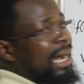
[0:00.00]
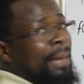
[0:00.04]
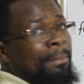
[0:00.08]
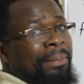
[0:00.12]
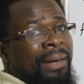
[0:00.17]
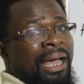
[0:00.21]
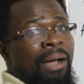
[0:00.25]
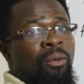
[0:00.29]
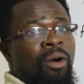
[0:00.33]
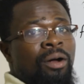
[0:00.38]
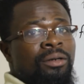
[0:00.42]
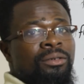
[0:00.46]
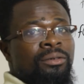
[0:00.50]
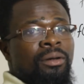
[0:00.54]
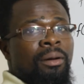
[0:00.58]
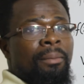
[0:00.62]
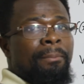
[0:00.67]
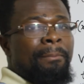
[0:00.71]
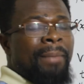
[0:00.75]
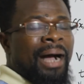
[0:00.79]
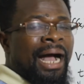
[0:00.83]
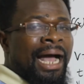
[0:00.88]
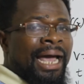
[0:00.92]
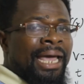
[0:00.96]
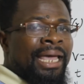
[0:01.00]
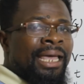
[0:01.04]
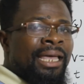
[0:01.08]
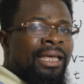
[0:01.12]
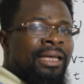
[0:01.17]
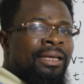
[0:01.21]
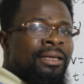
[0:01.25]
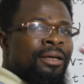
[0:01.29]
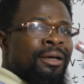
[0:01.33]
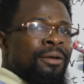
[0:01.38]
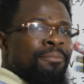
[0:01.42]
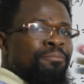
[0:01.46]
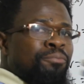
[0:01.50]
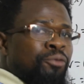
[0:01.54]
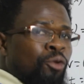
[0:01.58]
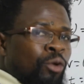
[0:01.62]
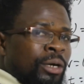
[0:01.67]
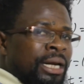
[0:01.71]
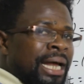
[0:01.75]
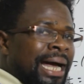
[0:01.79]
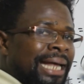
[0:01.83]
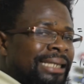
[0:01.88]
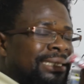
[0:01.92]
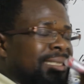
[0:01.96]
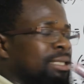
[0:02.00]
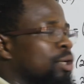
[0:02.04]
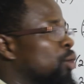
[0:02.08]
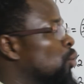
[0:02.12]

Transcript: apply what? My product